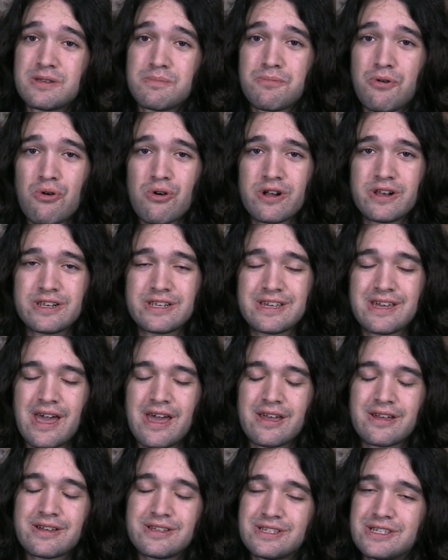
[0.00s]
important to
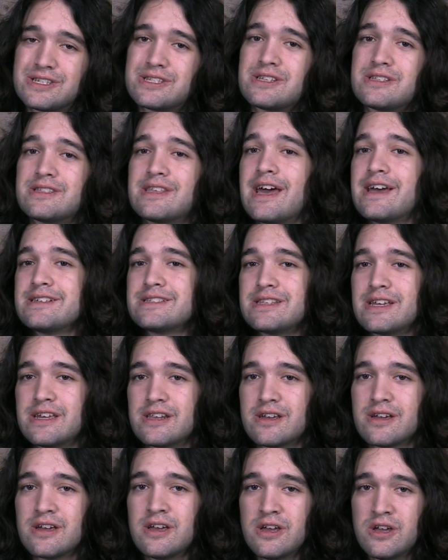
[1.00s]
get consistent test
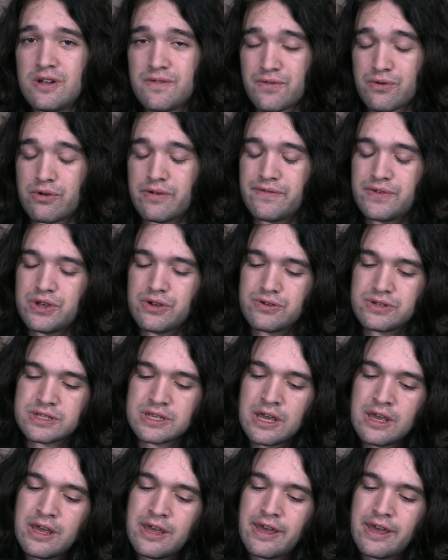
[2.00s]
data for reviews.